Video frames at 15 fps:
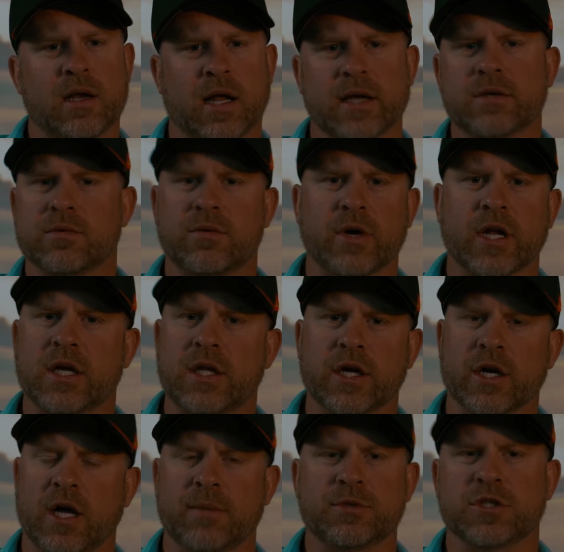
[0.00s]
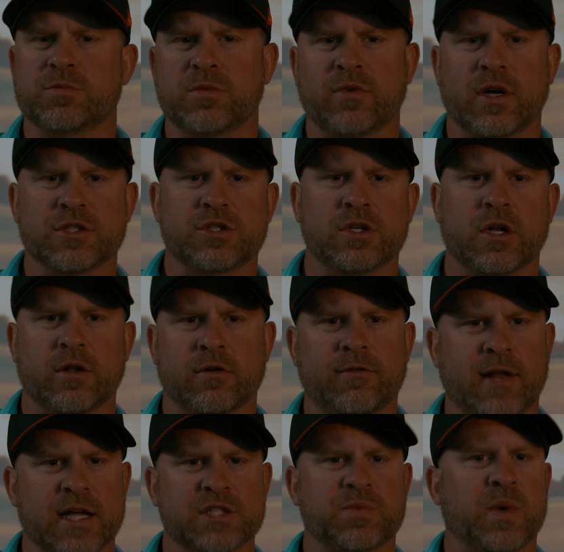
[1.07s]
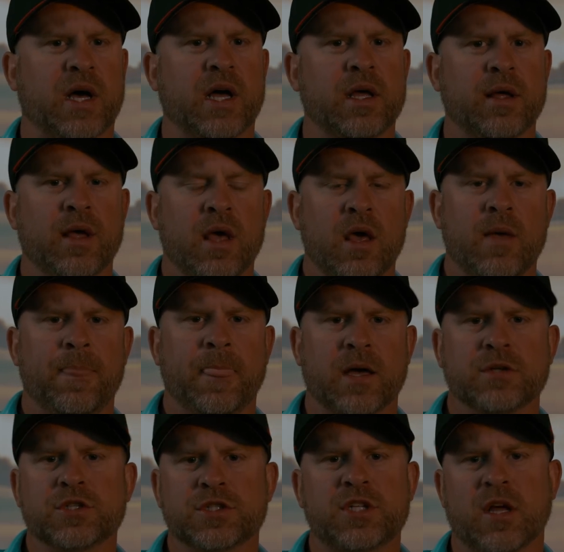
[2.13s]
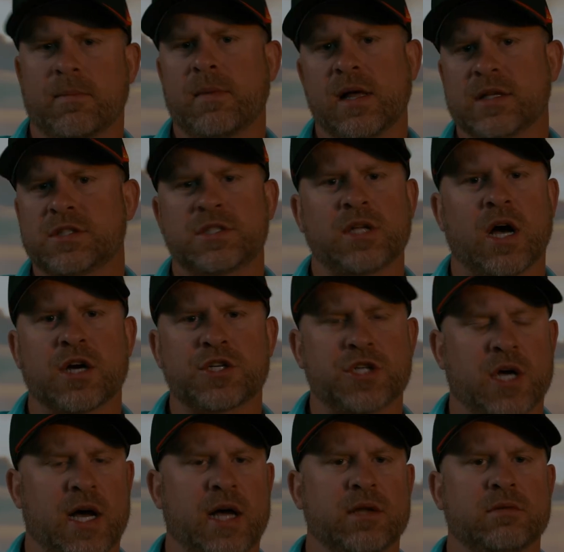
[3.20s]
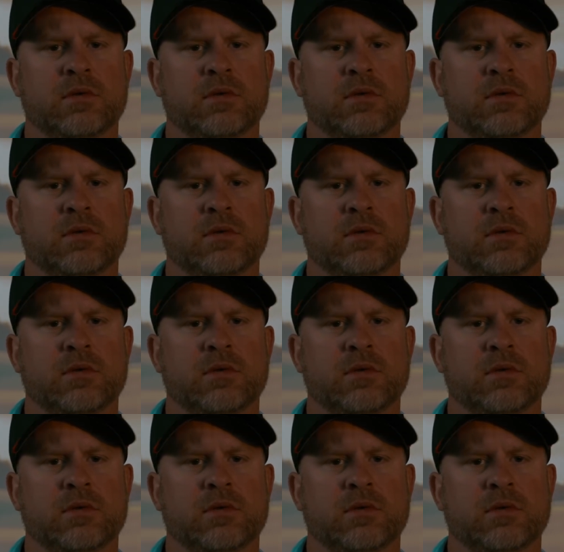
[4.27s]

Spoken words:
Like when it cleared up, just move on to another flat spot and just take my stock shot.